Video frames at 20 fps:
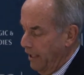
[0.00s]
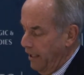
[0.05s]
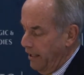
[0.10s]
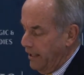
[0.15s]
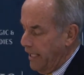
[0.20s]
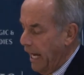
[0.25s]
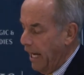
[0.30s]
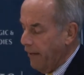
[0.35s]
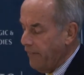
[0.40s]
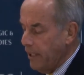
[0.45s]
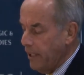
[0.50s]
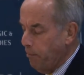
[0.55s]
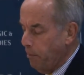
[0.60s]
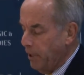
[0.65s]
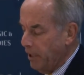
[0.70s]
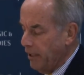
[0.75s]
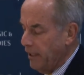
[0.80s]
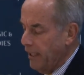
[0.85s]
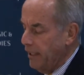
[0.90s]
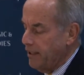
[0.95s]
to have the
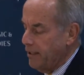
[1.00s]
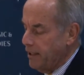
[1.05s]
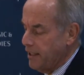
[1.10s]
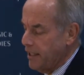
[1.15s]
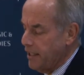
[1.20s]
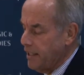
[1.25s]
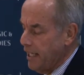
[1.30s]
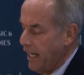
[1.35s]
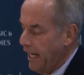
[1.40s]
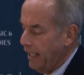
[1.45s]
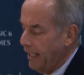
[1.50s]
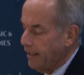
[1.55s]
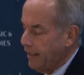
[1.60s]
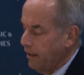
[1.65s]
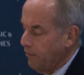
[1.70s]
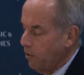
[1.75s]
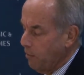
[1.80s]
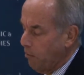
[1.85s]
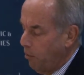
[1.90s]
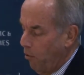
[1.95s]
ability to detect
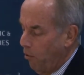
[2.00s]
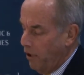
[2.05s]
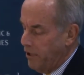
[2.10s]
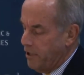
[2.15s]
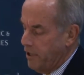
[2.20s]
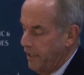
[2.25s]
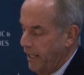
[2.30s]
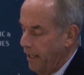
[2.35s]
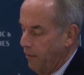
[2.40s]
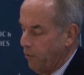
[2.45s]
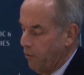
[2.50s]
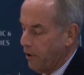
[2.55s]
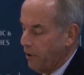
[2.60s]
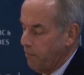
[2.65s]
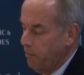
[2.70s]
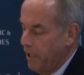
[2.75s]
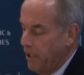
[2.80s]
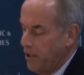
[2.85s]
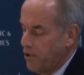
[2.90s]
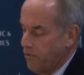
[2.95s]
and report to network
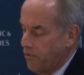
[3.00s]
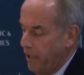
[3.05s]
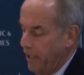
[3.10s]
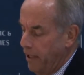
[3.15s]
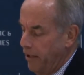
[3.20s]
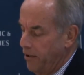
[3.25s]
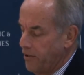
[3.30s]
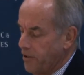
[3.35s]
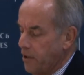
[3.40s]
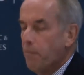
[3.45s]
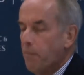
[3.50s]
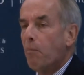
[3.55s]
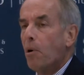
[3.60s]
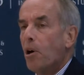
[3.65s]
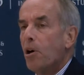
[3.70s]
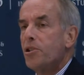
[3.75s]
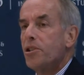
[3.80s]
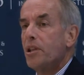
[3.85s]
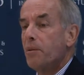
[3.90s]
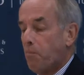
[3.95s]
administrators
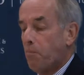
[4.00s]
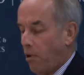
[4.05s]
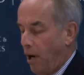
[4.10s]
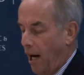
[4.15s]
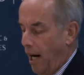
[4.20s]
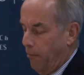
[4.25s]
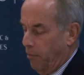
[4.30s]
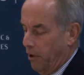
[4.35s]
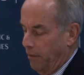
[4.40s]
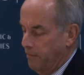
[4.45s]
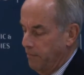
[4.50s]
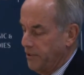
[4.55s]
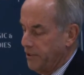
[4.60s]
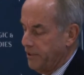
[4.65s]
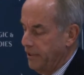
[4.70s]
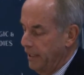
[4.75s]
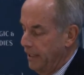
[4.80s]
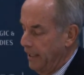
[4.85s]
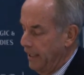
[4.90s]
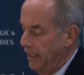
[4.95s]
emerging
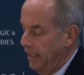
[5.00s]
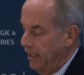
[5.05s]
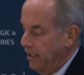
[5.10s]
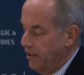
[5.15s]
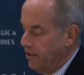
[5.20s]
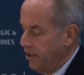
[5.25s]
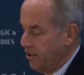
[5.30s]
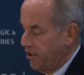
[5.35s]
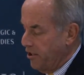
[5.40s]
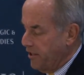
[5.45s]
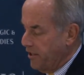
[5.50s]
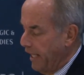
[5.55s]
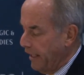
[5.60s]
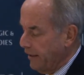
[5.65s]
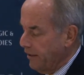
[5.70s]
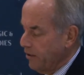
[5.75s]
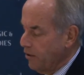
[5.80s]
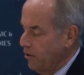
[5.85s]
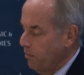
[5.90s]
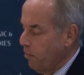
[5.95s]
problems, such as
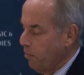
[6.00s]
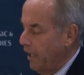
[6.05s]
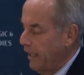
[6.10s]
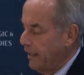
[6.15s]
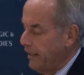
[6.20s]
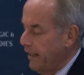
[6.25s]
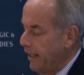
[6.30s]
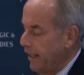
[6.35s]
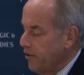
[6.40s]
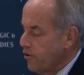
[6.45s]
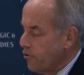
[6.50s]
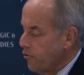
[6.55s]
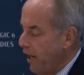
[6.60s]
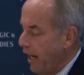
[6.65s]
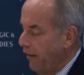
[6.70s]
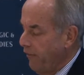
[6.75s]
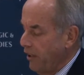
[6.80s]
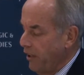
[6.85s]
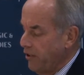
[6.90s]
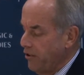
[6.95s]
technical breakdowns,
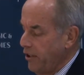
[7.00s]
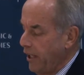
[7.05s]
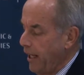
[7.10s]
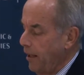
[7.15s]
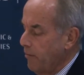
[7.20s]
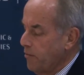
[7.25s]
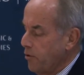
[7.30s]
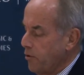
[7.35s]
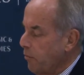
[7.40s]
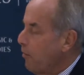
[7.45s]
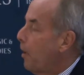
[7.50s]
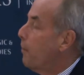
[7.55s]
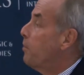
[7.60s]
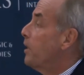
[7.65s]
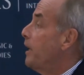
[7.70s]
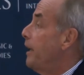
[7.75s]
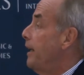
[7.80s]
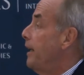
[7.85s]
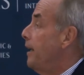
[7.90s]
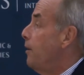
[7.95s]
traffic jams, or
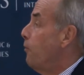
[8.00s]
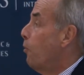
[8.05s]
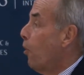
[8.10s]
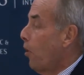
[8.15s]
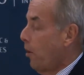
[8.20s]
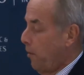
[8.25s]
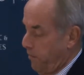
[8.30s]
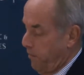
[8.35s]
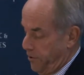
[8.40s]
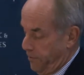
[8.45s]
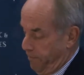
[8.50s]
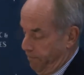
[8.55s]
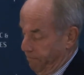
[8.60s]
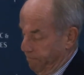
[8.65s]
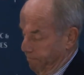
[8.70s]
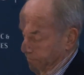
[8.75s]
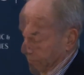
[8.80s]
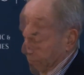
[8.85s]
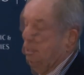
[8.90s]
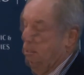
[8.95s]
replicating worms.
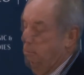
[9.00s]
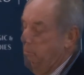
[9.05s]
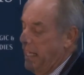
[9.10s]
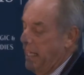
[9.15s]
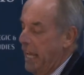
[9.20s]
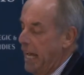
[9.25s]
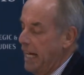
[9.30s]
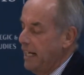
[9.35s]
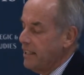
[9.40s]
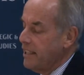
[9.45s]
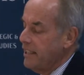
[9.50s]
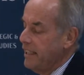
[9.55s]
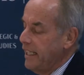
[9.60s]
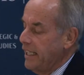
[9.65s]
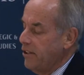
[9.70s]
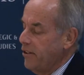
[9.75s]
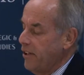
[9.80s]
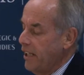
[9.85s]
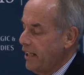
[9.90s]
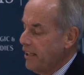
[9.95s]
The mechanics of the
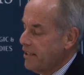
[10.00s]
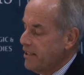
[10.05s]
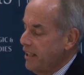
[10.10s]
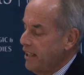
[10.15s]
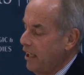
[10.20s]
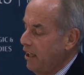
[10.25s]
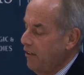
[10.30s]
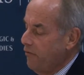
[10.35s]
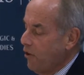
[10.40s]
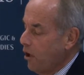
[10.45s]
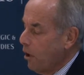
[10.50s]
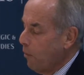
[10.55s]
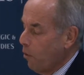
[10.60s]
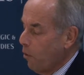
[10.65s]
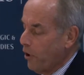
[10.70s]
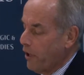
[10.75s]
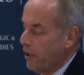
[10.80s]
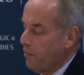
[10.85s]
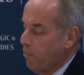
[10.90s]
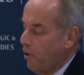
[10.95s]
internet itself are a
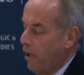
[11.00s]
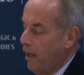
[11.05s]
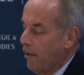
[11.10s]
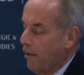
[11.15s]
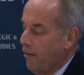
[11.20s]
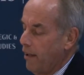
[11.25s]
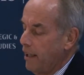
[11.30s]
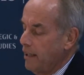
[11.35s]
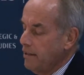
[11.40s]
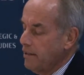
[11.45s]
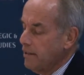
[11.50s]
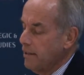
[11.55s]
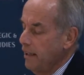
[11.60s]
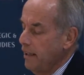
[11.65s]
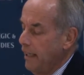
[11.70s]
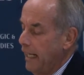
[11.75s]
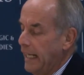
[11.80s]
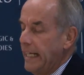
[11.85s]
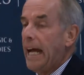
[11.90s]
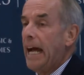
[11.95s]
work in progress,
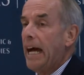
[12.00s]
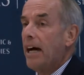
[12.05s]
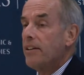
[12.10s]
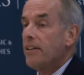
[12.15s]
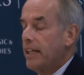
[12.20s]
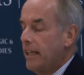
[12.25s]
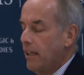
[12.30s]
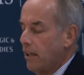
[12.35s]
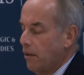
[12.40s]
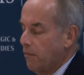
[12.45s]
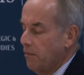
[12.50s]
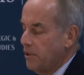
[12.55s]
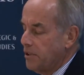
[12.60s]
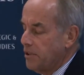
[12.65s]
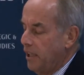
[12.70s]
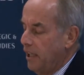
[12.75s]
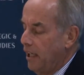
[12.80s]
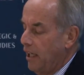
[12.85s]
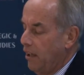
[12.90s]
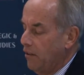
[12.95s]
and how they are
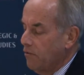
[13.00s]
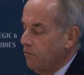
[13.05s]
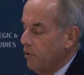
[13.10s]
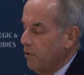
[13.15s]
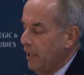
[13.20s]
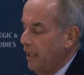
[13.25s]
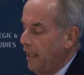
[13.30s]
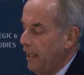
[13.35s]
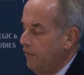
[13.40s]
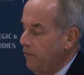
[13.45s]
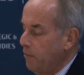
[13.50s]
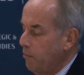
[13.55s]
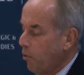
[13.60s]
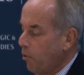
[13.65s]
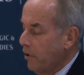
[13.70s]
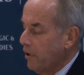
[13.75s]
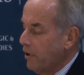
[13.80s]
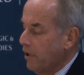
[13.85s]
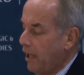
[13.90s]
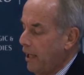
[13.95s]
resolved will have
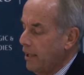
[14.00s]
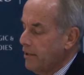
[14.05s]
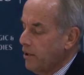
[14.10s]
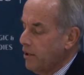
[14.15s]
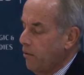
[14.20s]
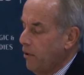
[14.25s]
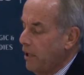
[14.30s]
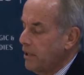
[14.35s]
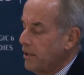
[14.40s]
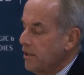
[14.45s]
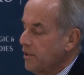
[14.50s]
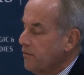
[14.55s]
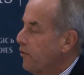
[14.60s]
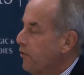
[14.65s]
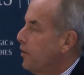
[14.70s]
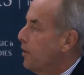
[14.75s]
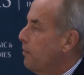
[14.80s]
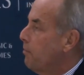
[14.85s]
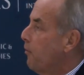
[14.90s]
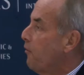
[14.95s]
important consequences
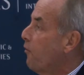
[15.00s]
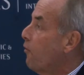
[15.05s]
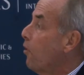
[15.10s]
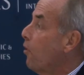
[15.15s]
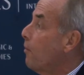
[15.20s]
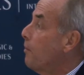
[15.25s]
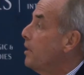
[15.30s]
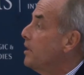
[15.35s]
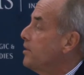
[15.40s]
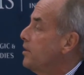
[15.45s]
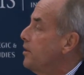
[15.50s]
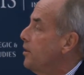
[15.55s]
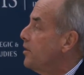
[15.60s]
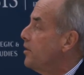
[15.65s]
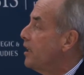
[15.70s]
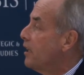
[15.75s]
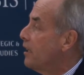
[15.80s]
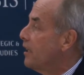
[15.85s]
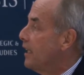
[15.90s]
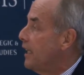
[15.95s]
for the performance and
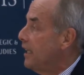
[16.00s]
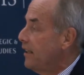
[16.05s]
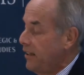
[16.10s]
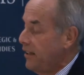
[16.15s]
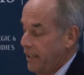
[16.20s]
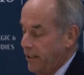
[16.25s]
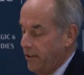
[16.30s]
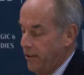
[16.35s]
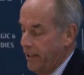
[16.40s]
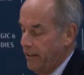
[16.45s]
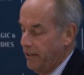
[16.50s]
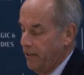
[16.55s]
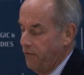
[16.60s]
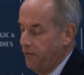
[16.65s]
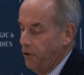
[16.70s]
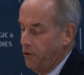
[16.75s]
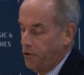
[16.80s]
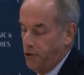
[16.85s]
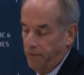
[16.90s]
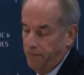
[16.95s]
utility of the internet in the
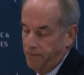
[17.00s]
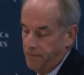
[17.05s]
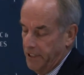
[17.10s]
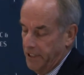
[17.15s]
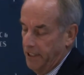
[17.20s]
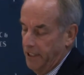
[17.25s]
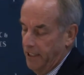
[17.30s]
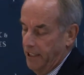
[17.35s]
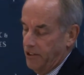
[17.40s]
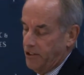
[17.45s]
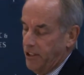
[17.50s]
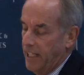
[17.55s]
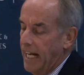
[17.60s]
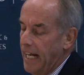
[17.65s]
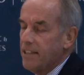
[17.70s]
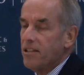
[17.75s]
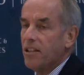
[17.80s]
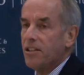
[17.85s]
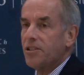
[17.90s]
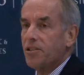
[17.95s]
future. So
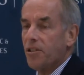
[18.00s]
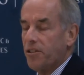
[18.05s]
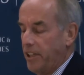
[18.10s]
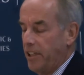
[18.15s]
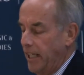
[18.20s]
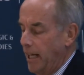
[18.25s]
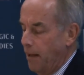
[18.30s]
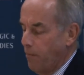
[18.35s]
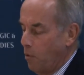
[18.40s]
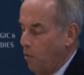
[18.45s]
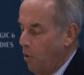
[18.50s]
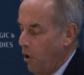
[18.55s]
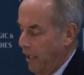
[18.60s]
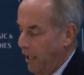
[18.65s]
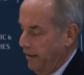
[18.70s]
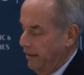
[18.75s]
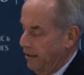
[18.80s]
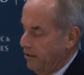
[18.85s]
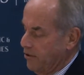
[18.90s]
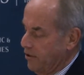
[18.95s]
that's uncertainty number one.
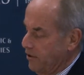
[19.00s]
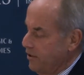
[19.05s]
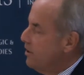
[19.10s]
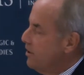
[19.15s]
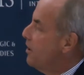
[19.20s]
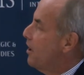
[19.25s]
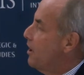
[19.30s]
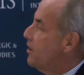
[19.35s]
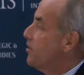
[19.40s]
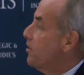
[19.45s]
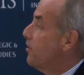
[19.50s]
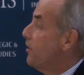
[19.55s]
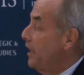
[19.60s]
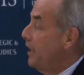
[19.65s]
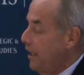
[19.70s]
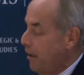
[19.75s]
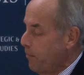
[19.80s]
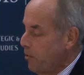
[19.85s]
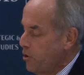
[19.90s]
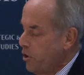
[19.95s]
I'll turn to
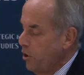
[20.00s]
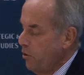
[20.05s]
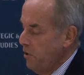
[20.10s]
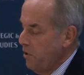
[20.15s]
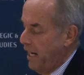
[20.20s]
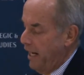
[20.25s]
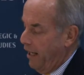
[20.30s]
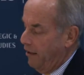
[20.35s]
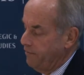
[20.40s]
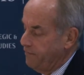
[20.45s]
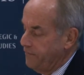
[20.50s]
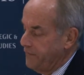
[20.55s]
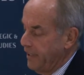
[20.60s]
uncertainty number two now.